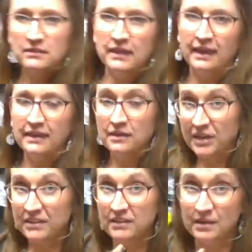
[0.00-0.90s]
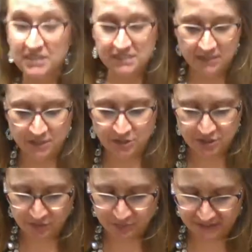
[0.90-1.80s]
Hey, anybody that I missed on
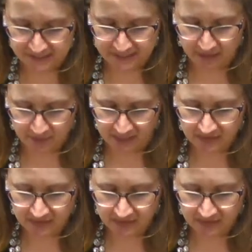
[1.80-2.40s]
YouTube, please tell me